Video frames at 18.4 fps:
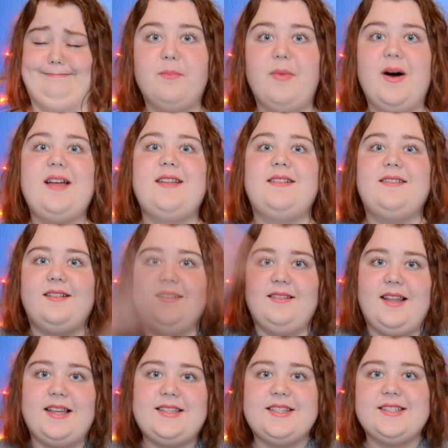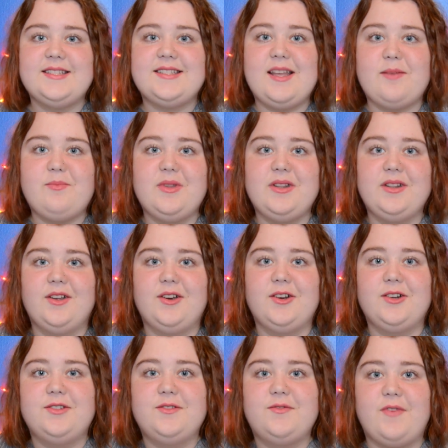But lessons have been
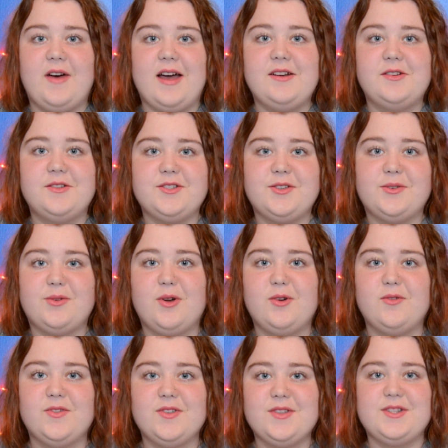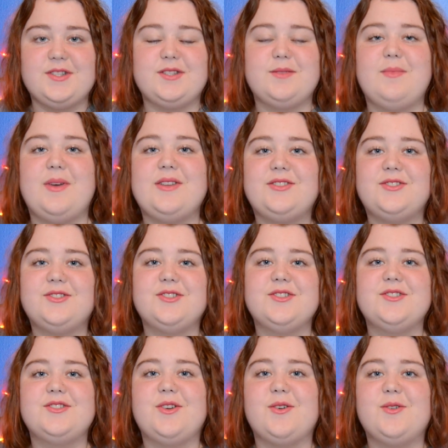learned, finals are over, the semester
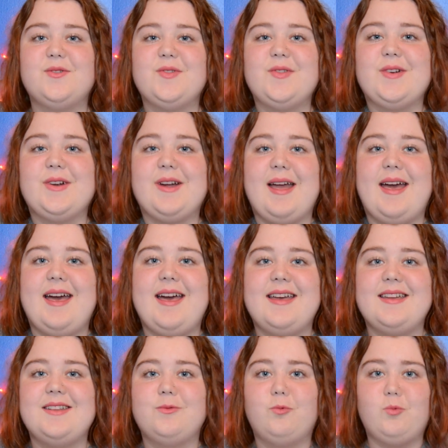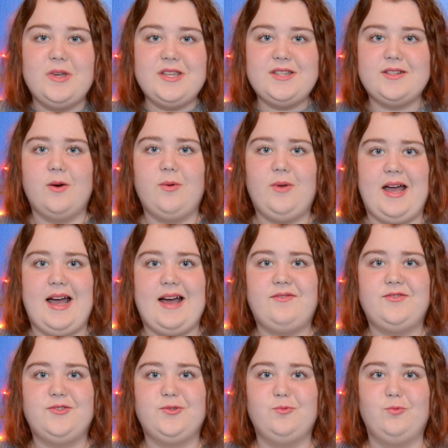is over, and we don't
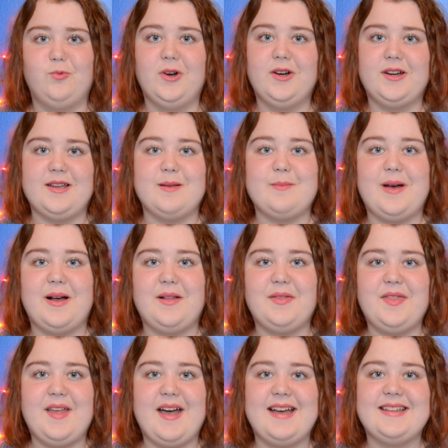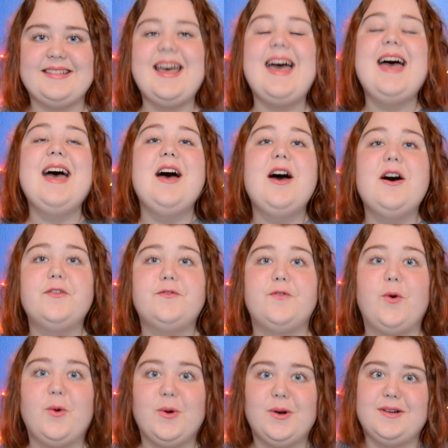have to worry about that
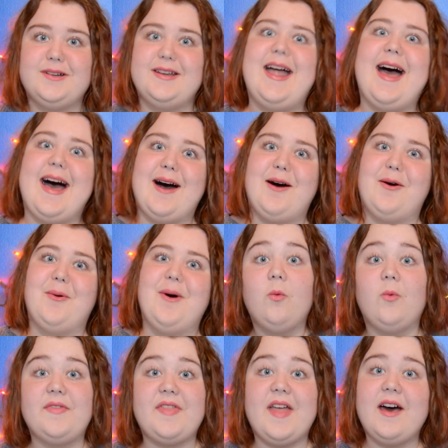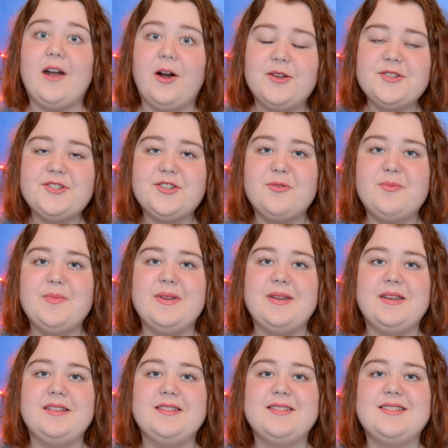for now. What that also
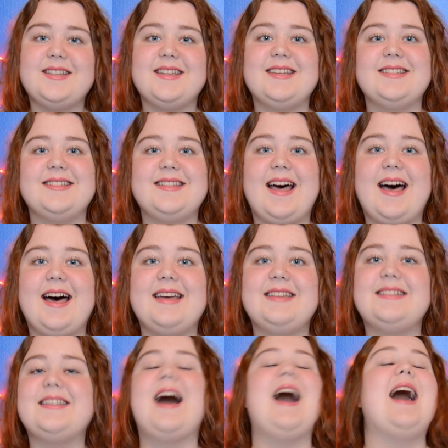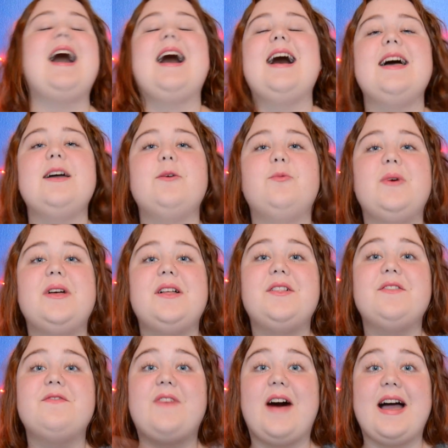means is that I
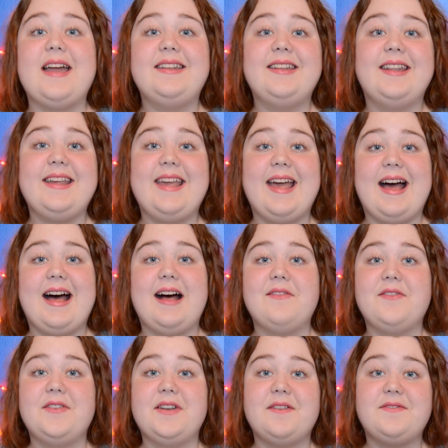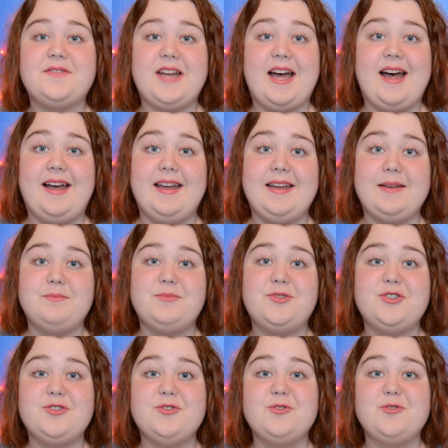will finally have enough time
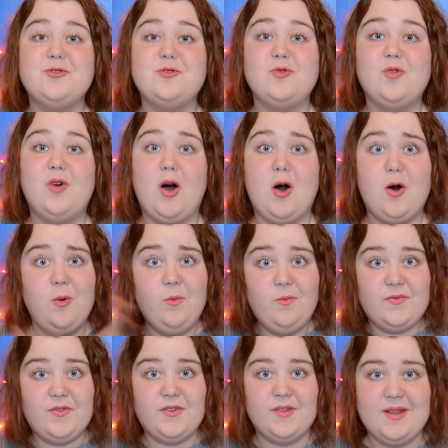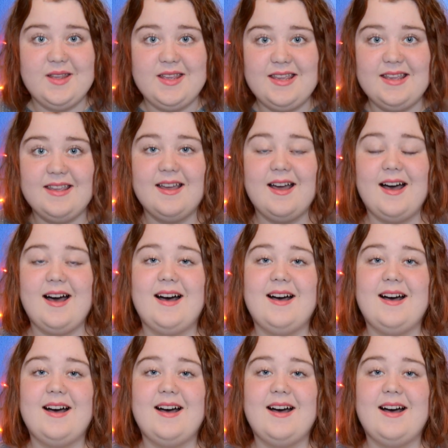to hopefully